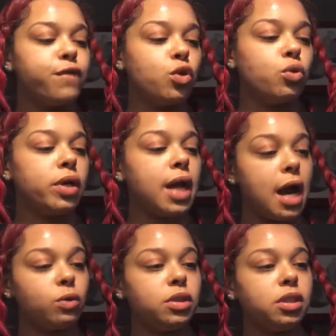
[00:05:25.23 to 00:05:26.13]
fluid
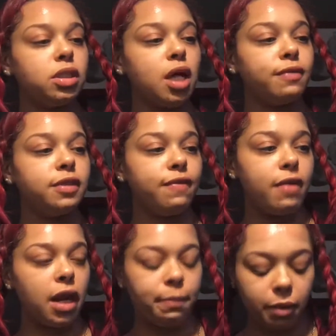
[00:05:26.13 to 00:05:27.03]
ounces of
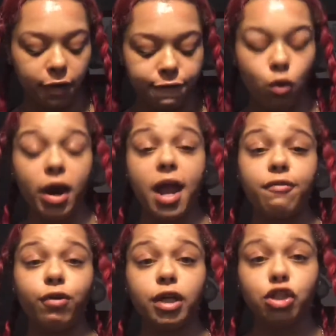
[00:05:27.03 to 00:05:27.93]
developer for
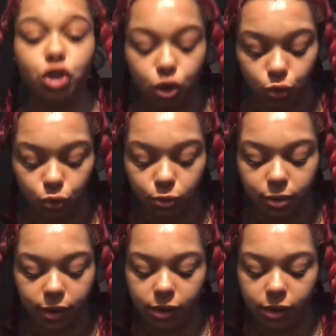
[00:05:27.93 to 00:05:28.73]
every tube.